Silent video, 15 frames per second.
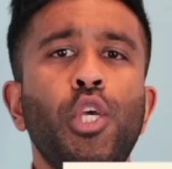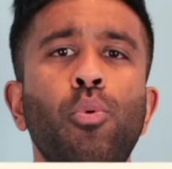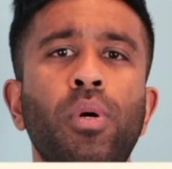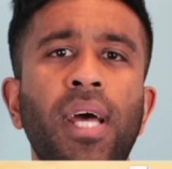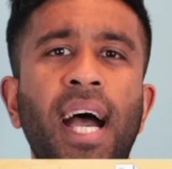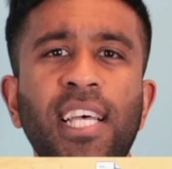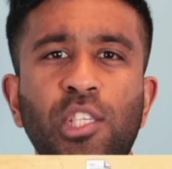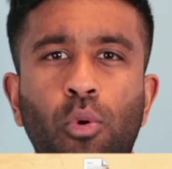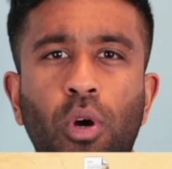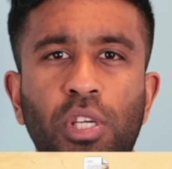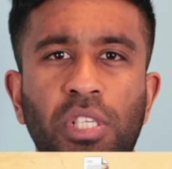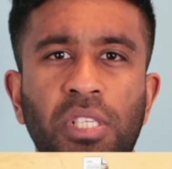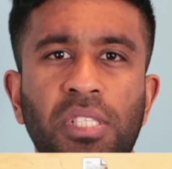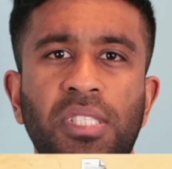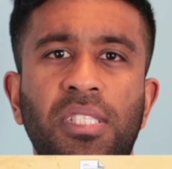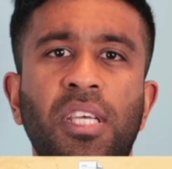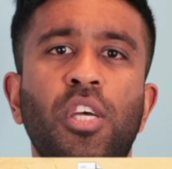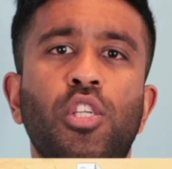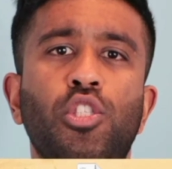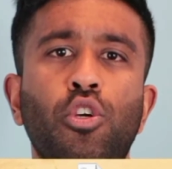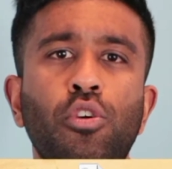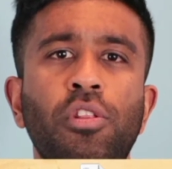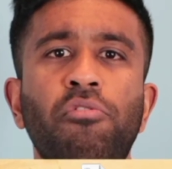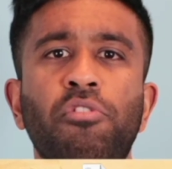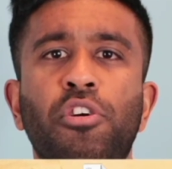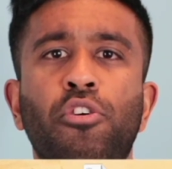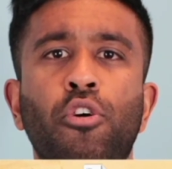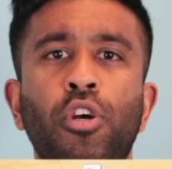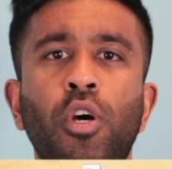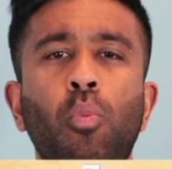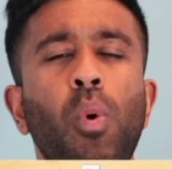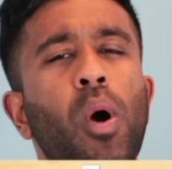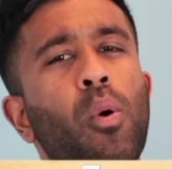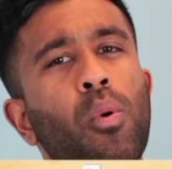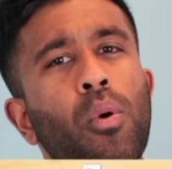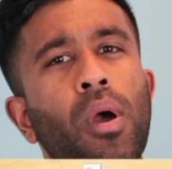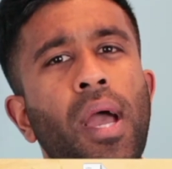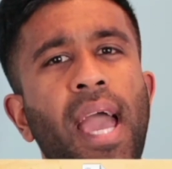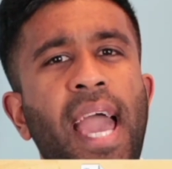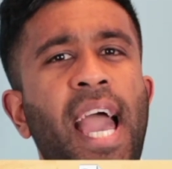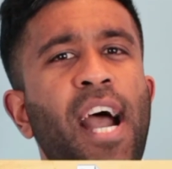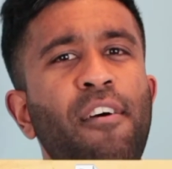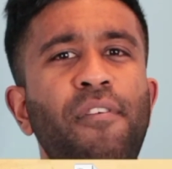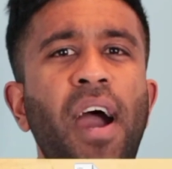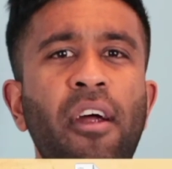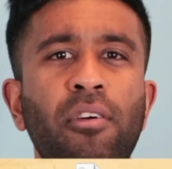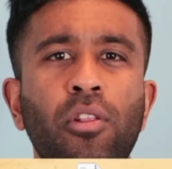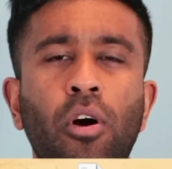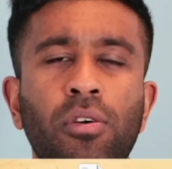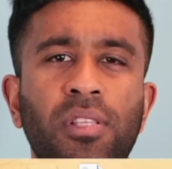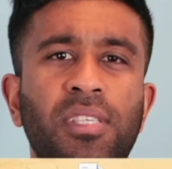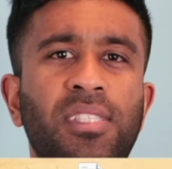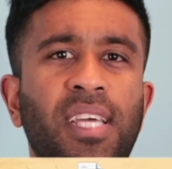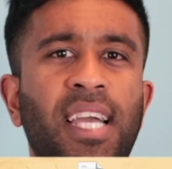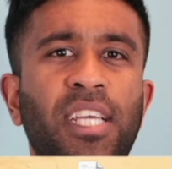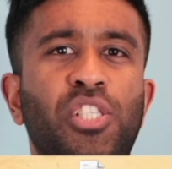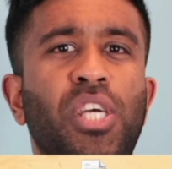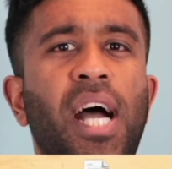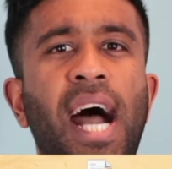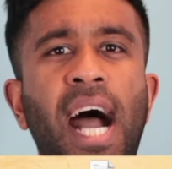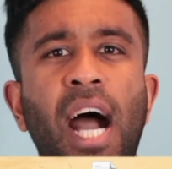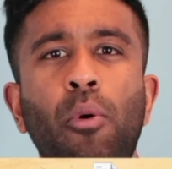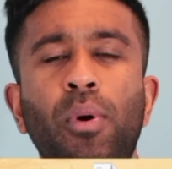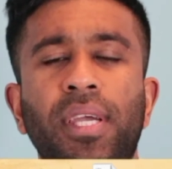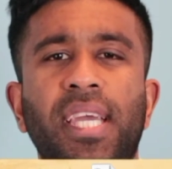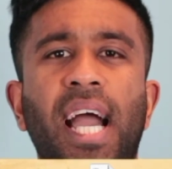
You would ask questions to the recruiter, well, how far along the stage are we?